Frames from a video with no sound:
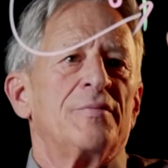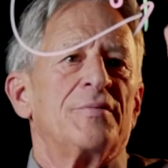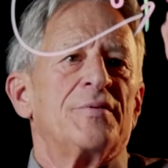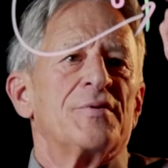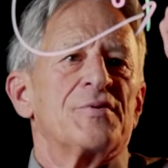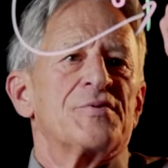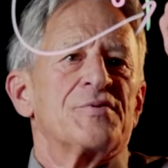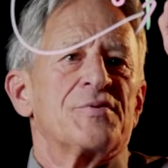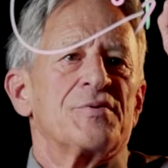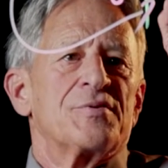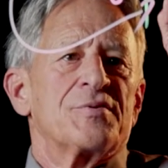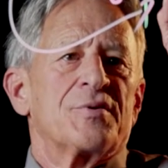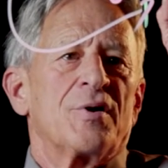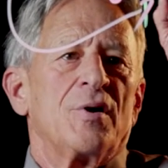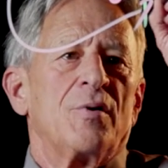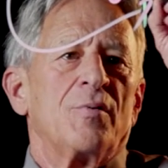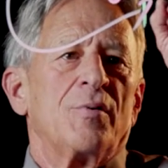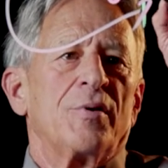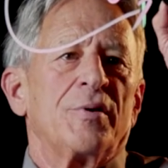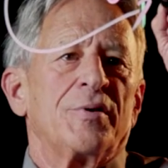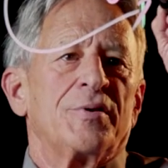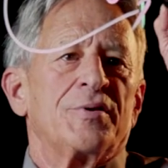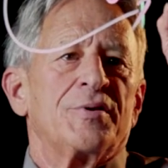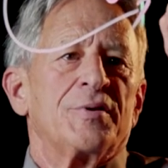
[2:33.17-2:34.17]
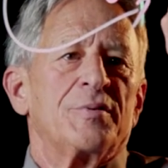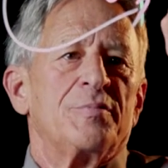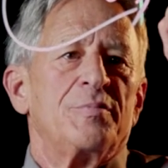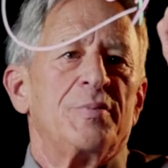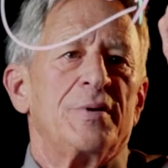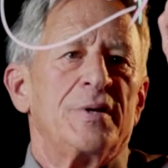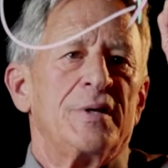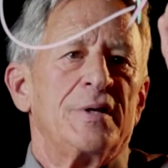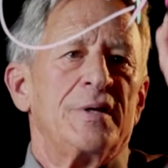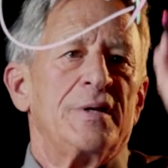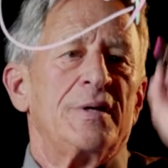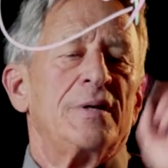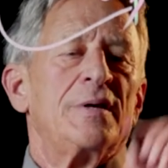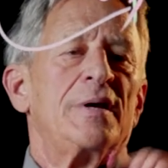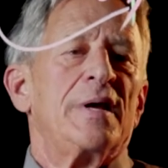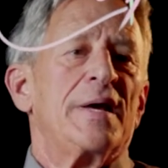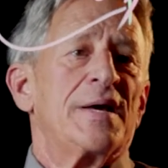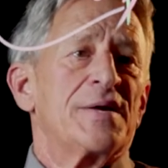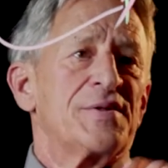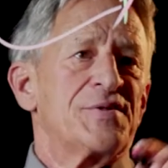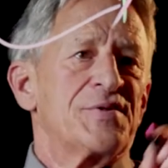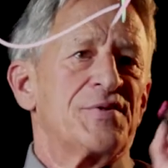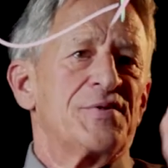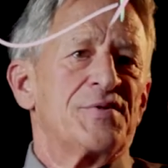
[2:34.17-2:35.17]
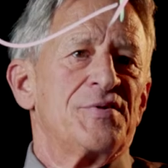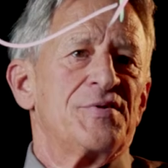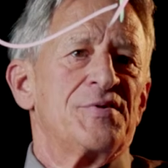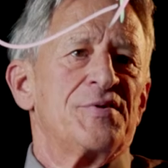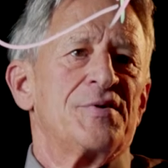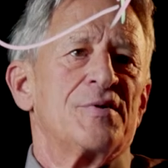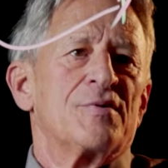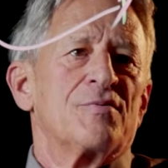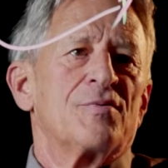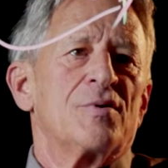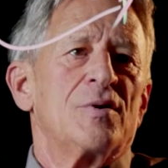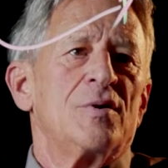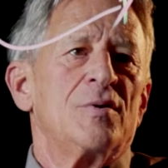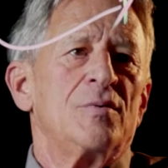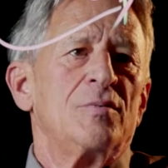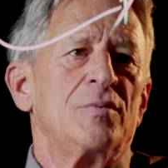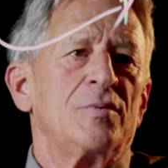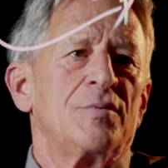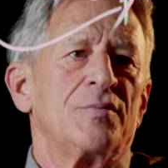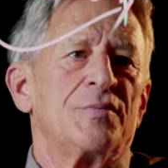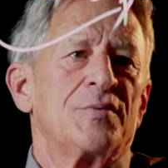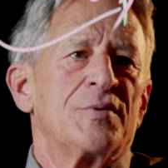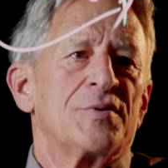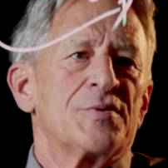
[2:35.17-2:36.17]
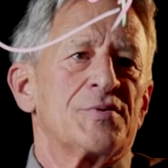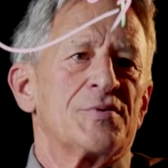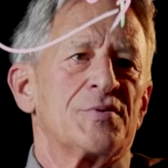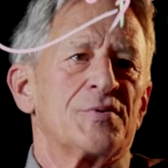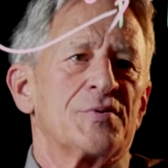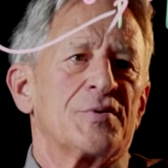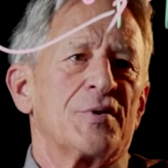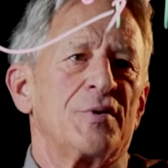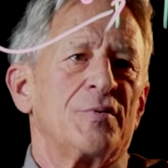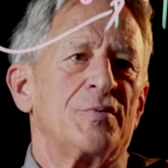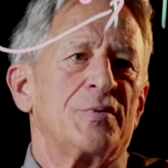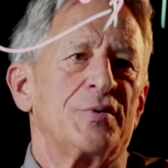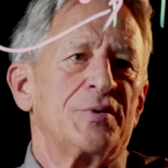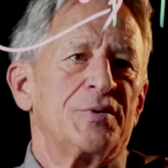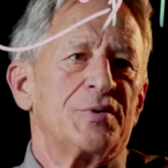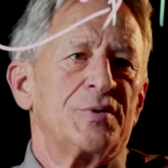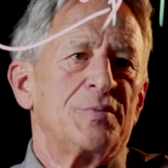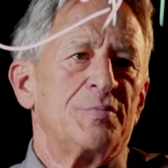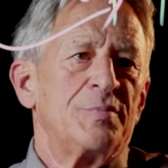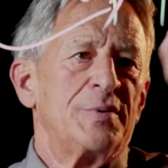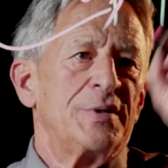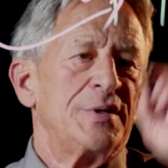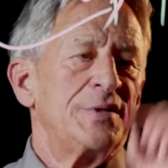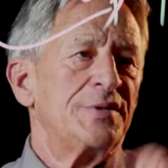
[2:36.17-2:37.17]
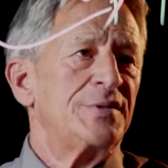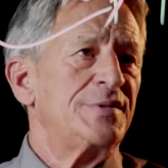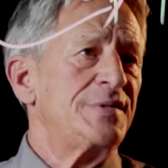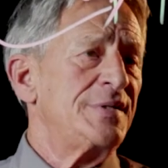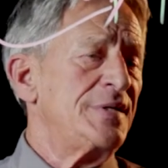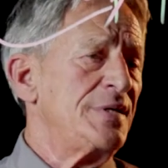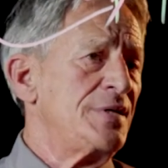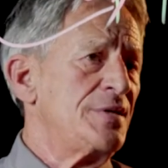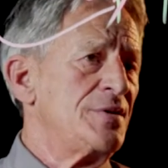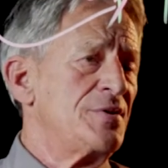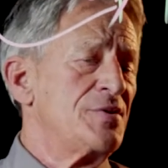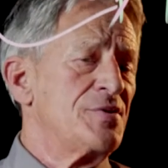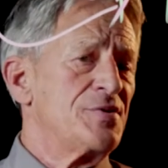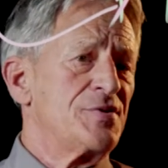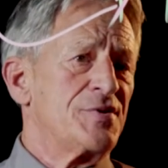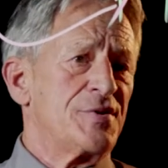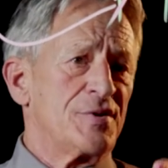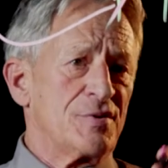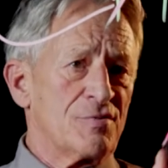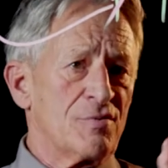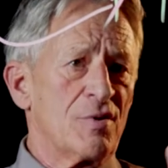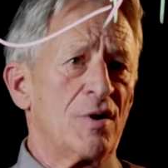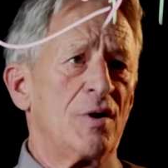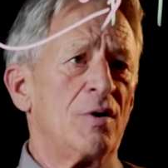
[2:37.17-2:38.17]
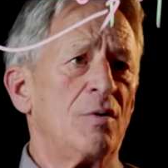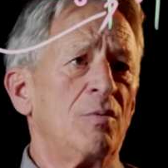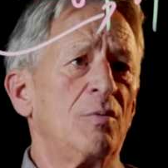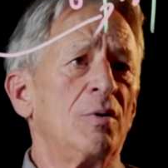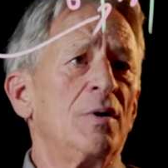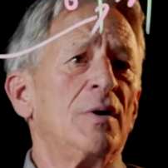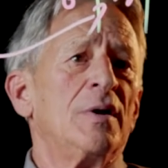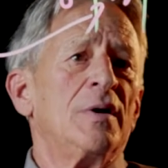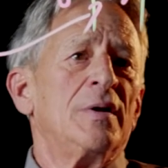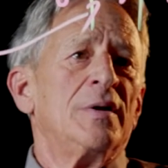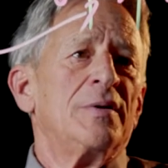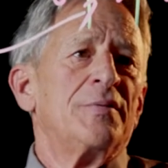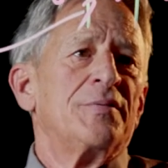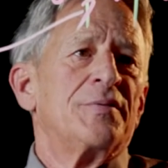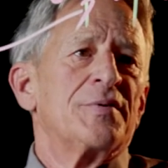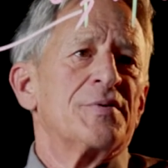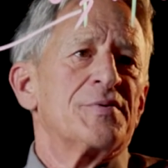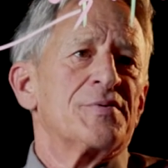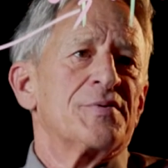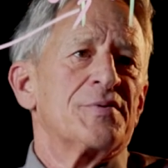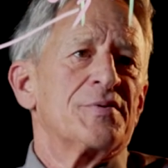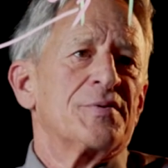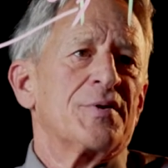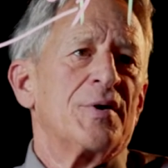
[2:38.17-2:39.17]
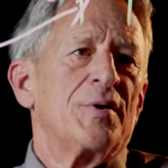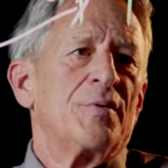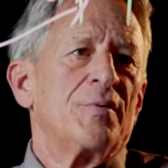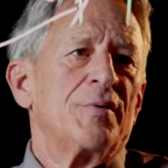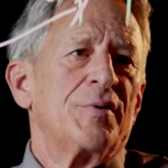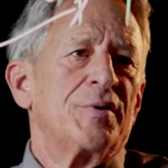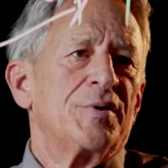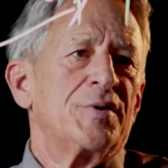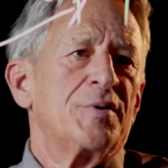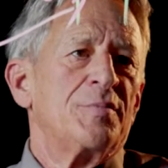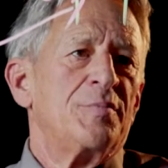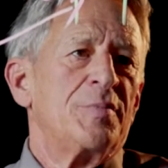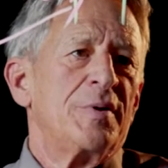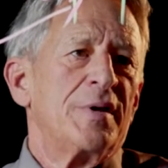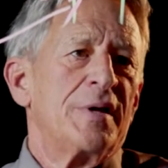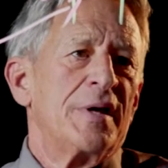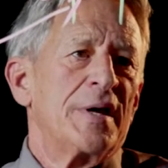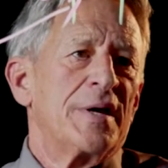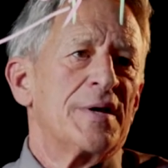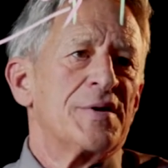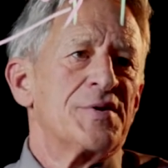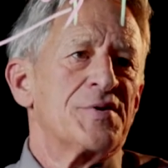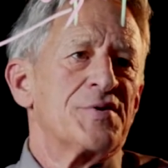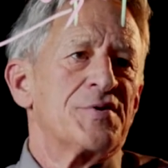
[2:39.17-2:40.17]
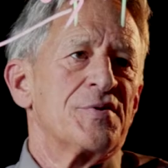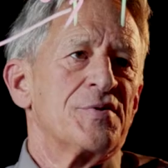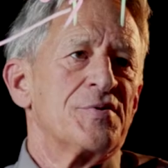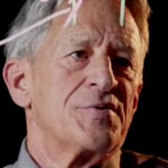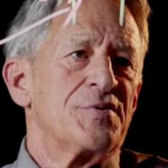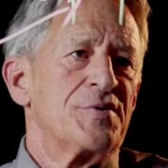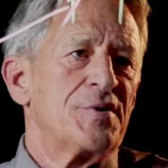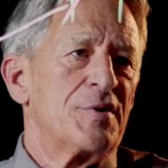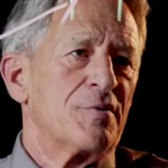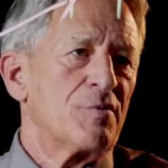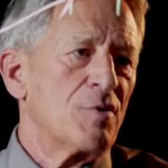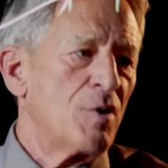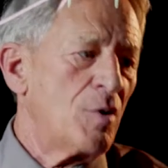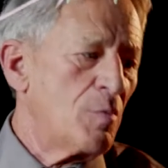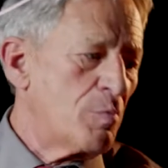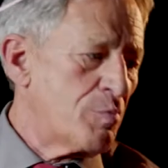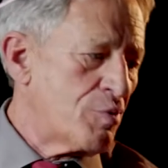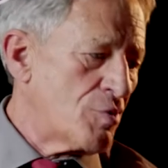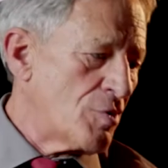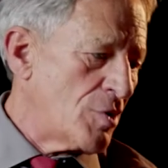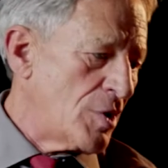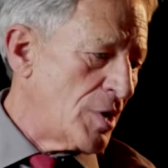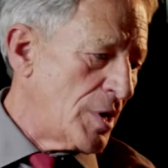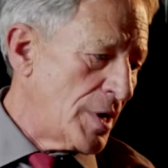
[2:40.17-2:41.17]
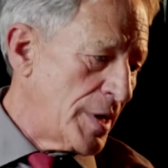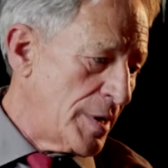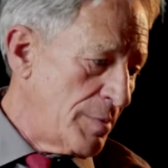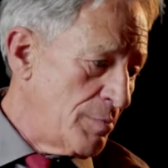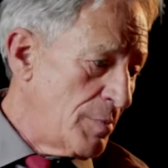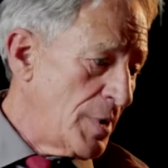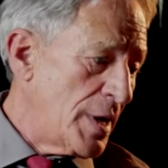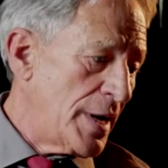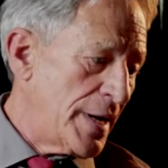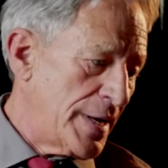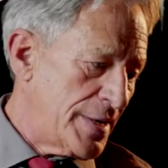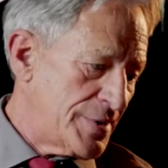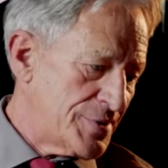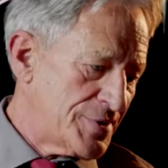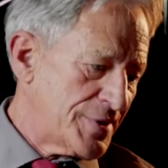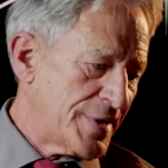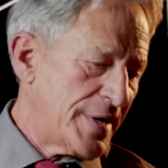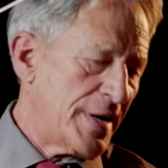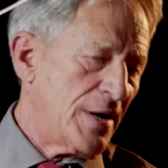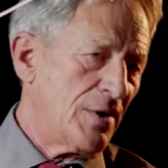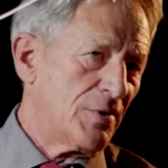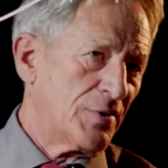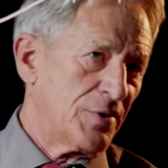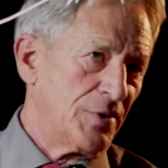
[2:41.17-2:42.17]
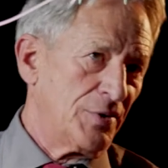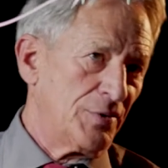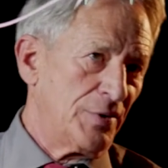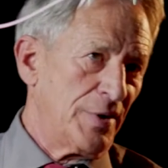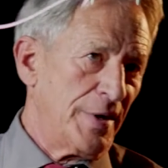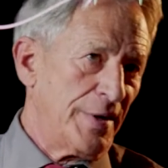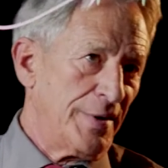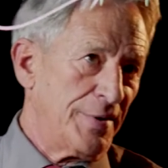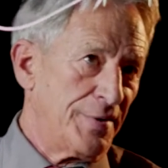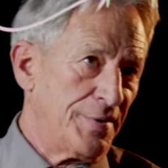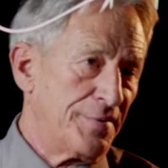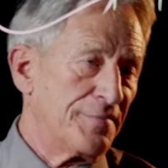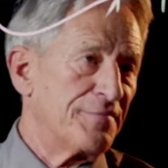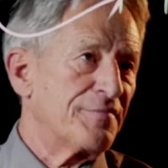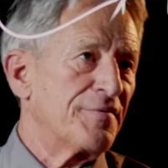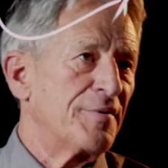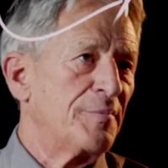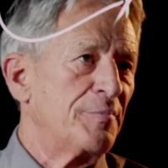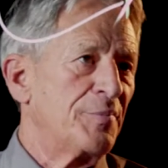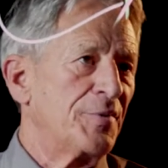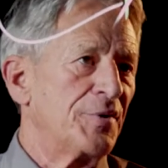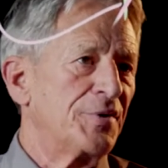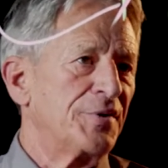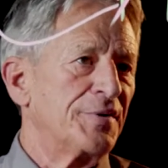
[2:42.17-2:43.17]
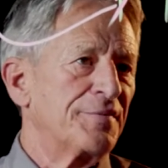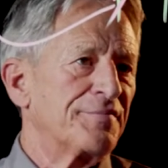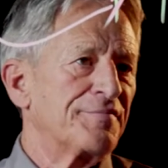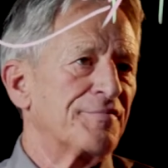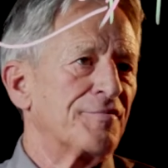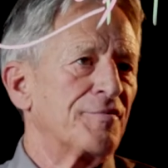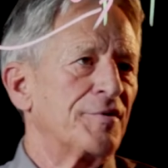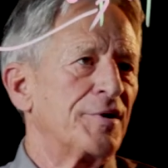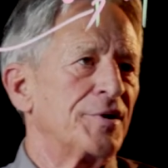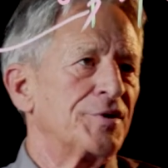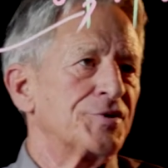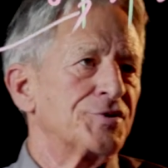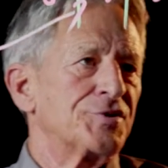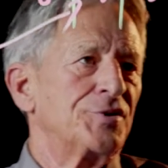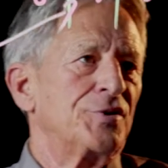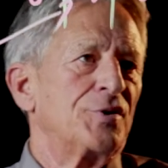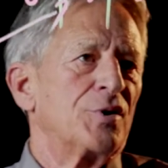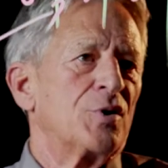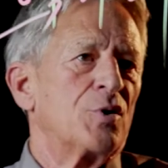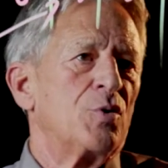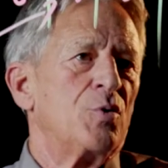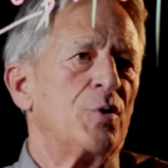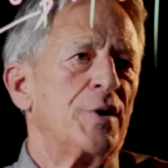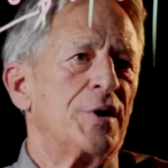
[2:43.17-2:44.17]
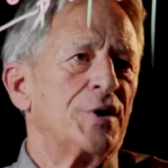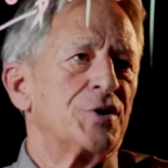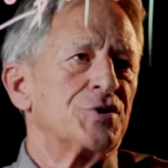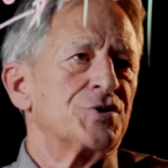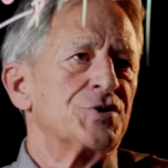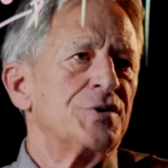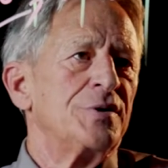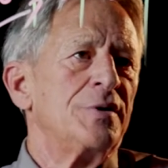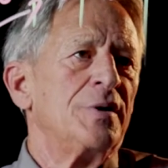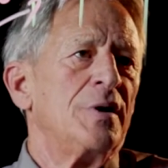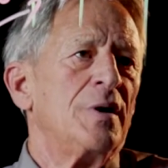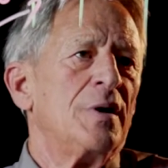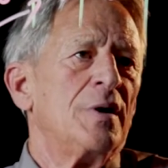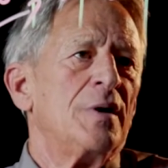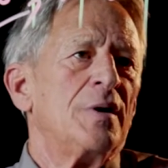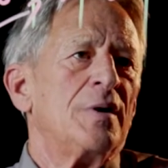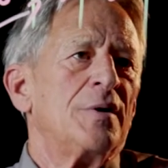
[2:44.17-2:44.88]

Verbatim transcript: this is going to be S0. This is going to be T0. This is going to be S0 prime as calculated from the differential equation.